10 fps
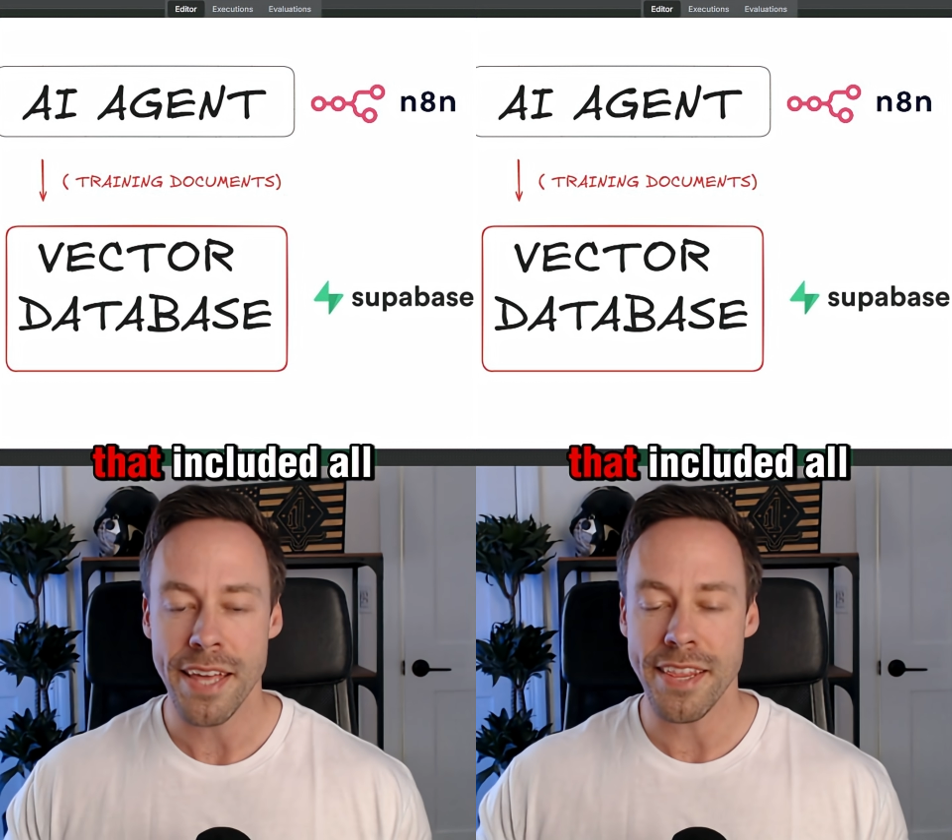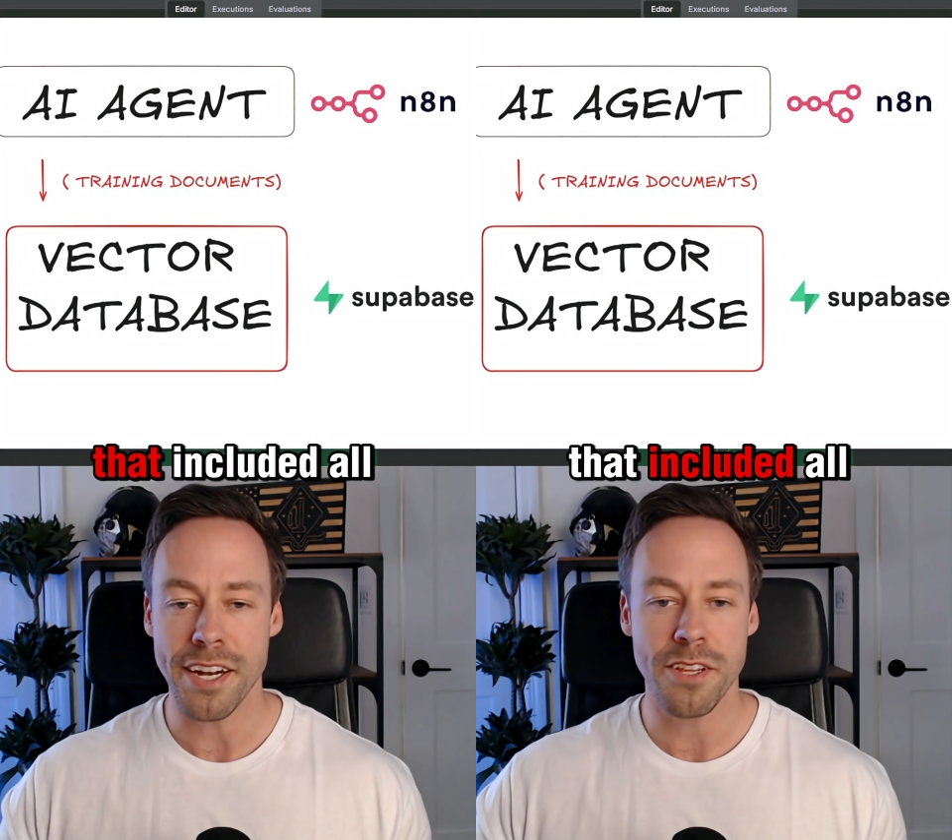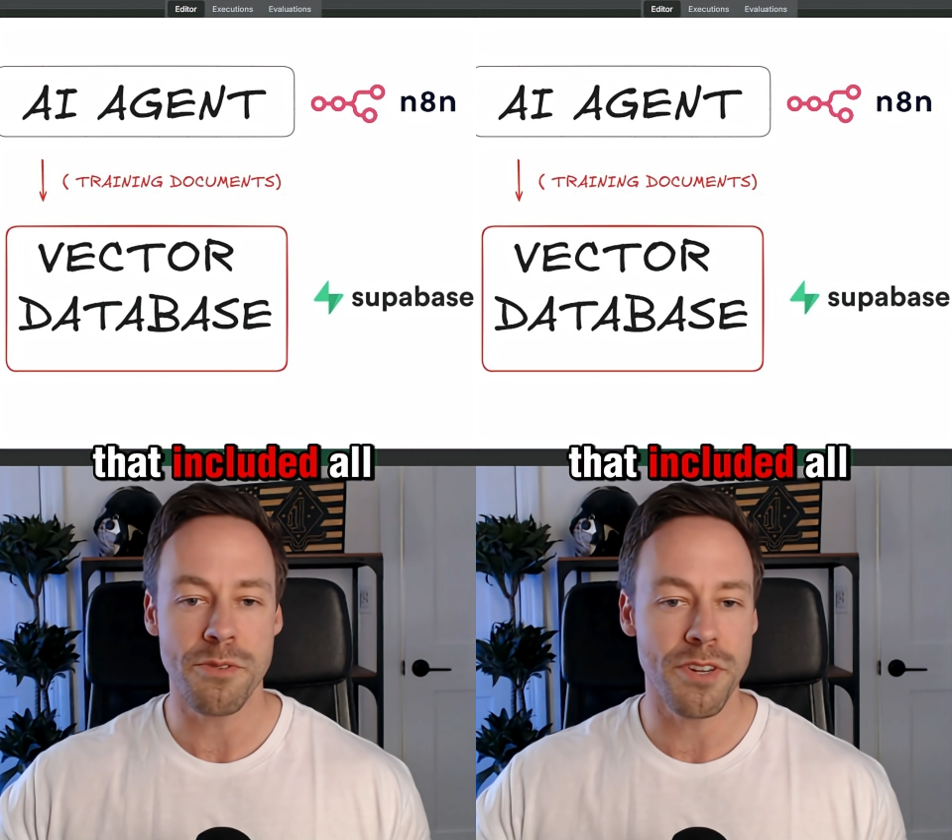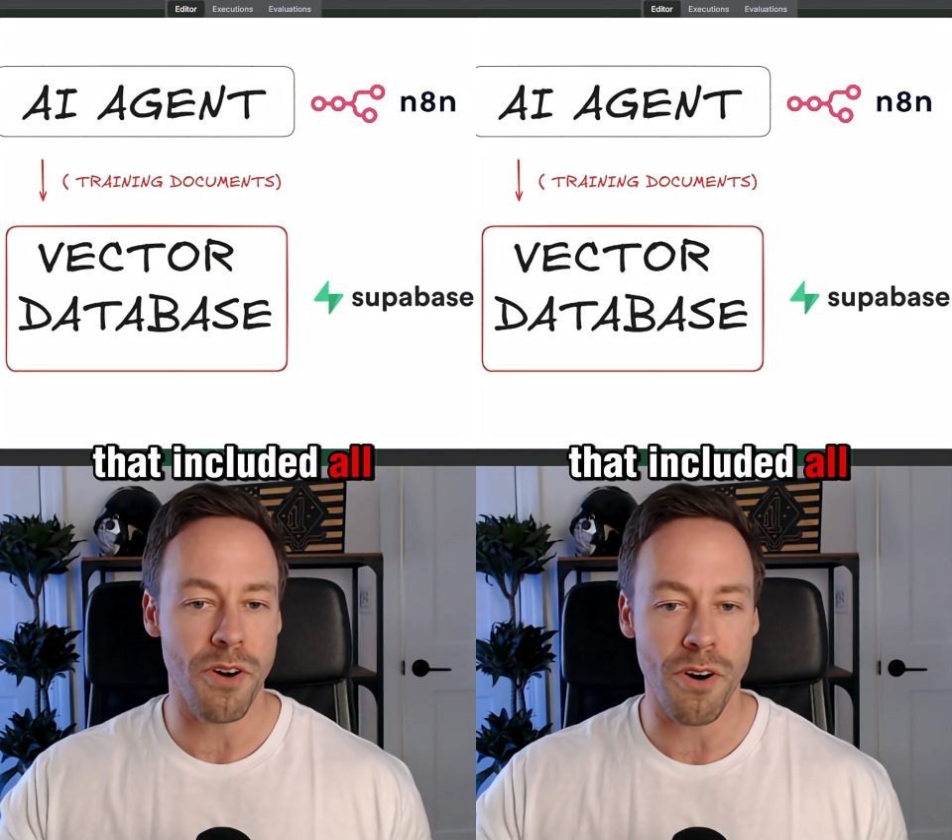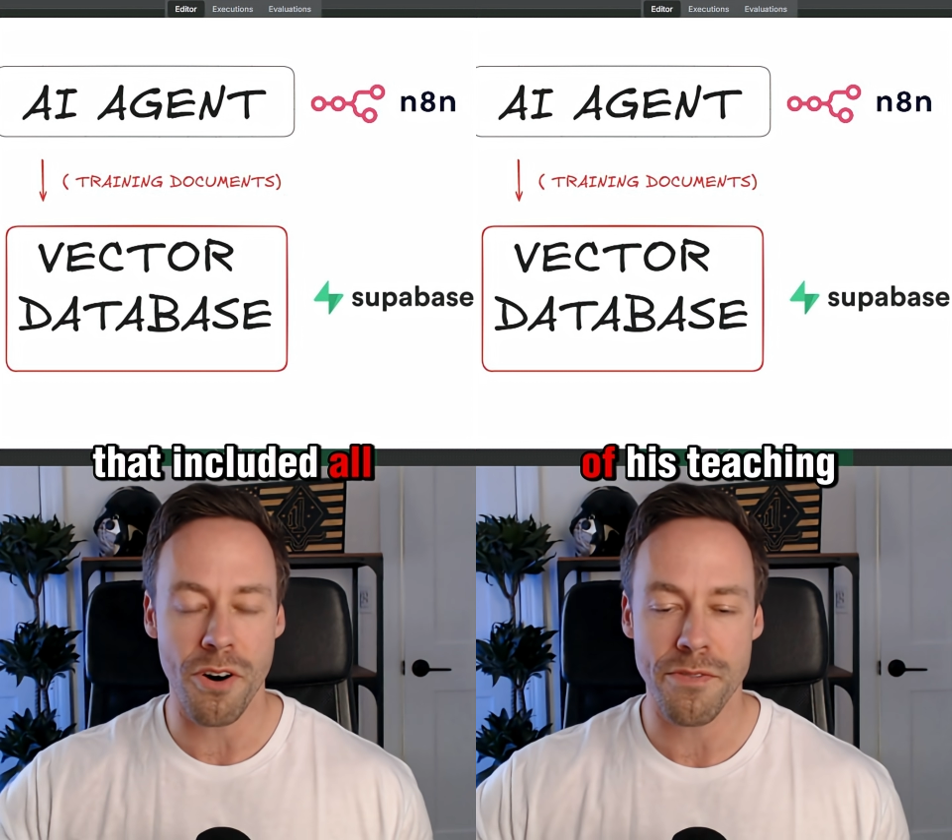that included
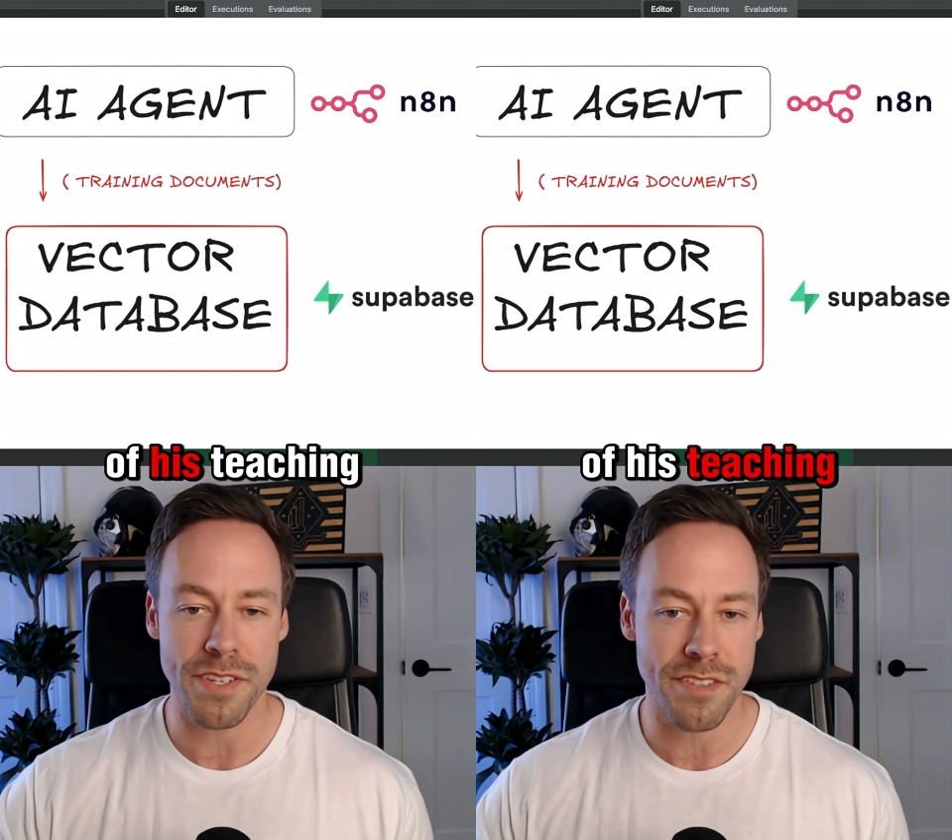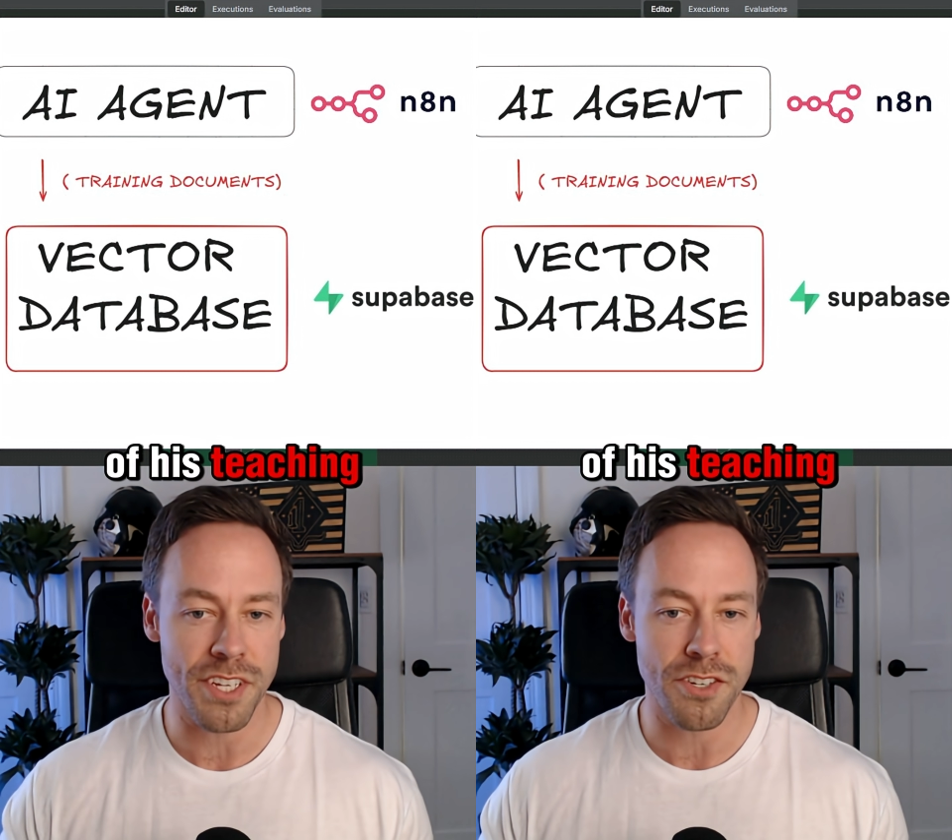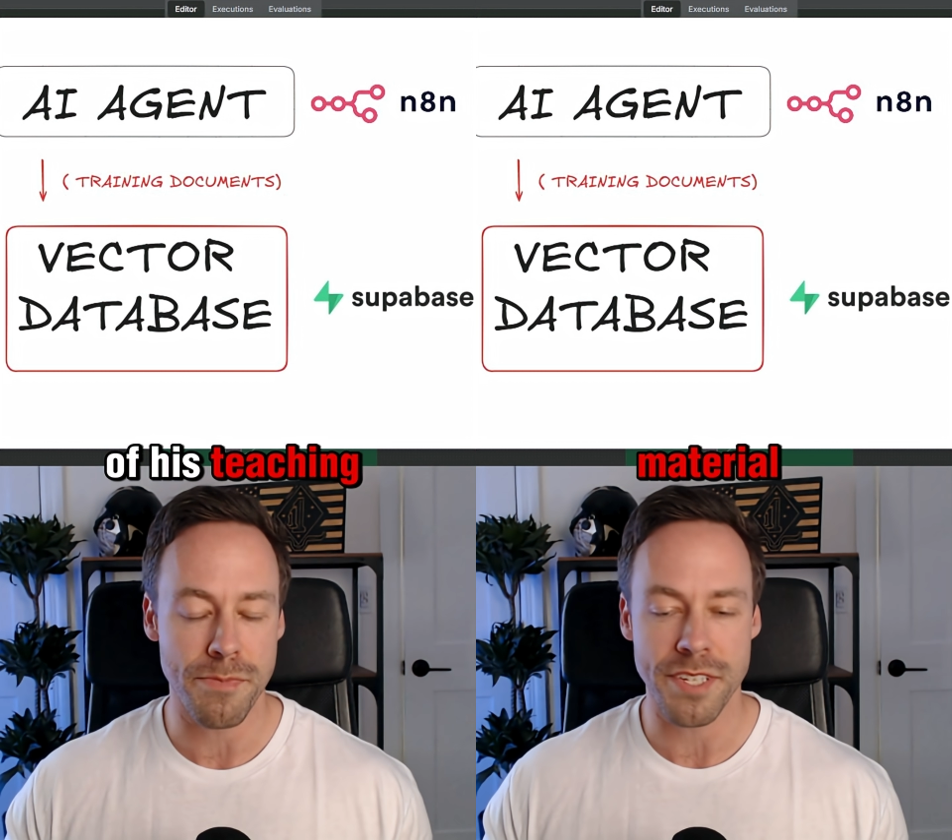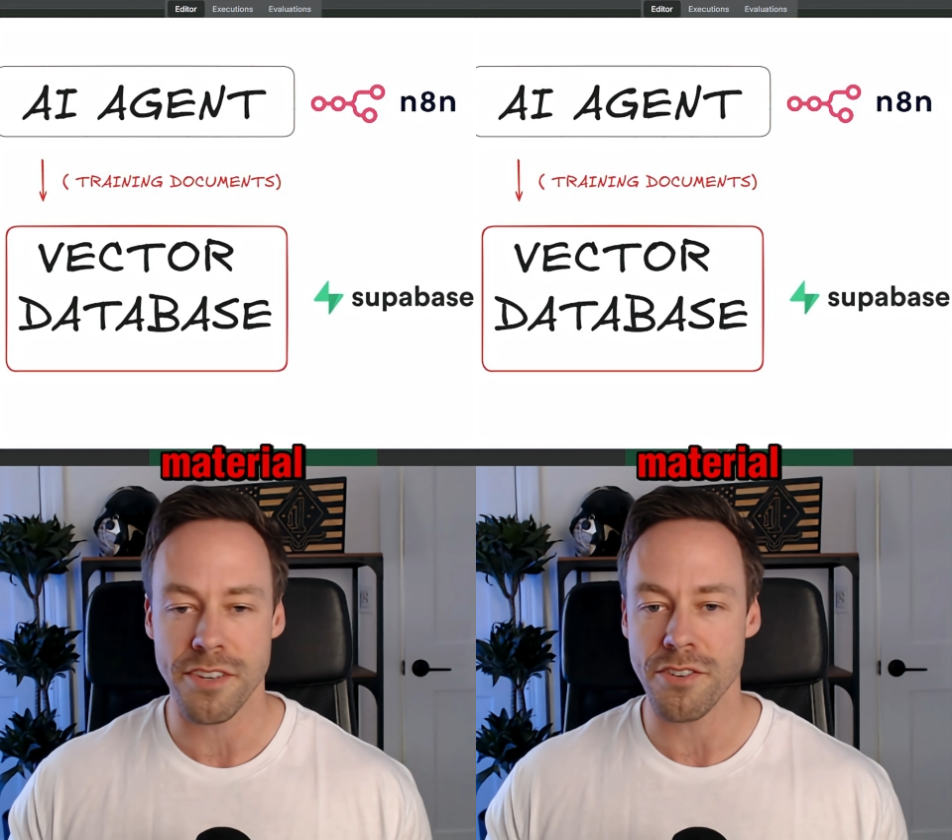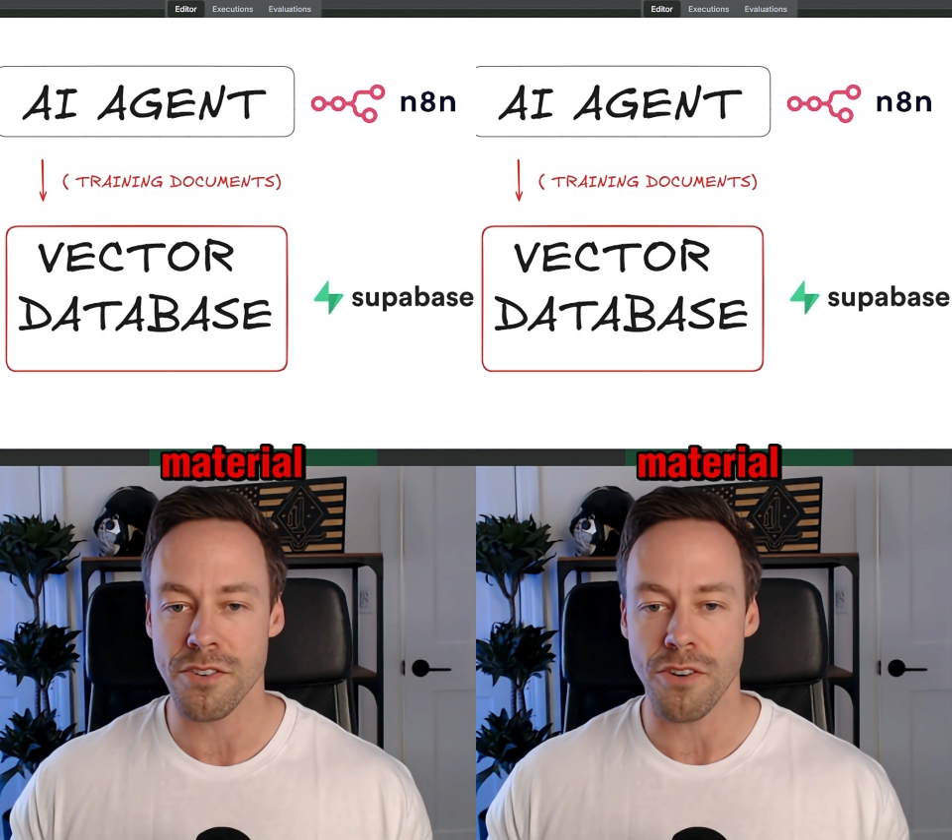all of his teaching
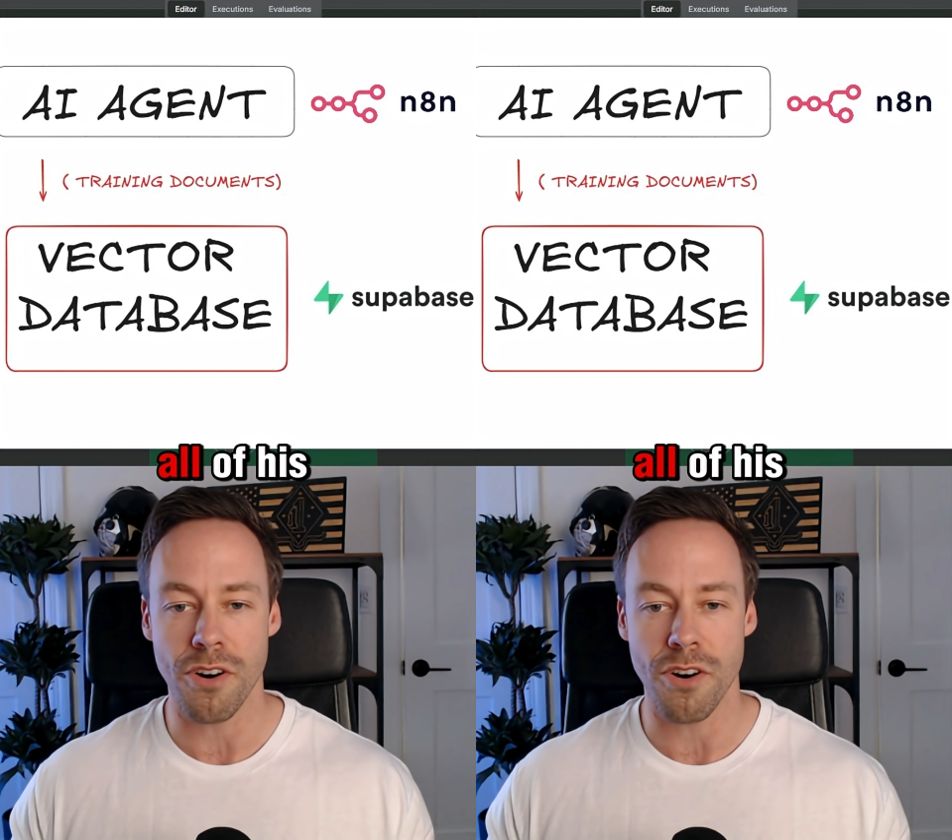material,